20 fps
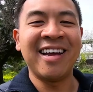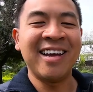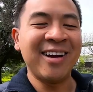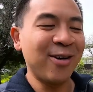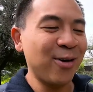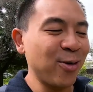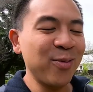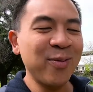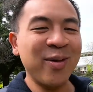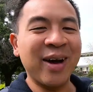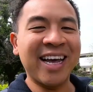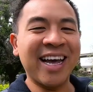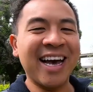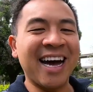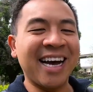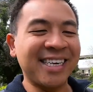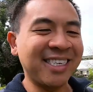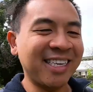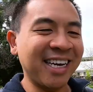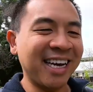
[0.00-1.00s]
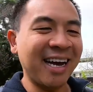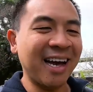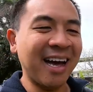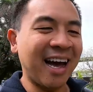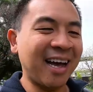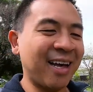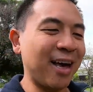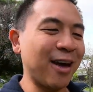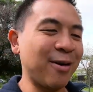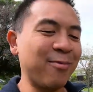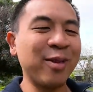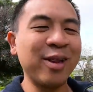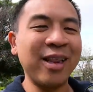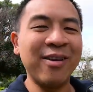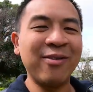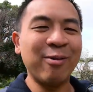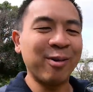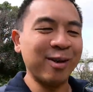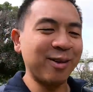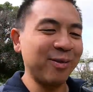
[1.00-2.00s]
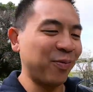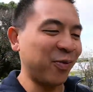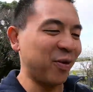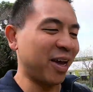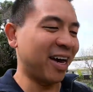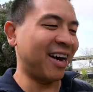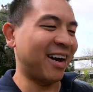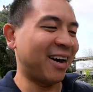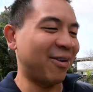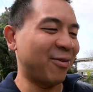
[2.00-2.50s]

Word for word: Oh my gosh, like I can't believe it when uh,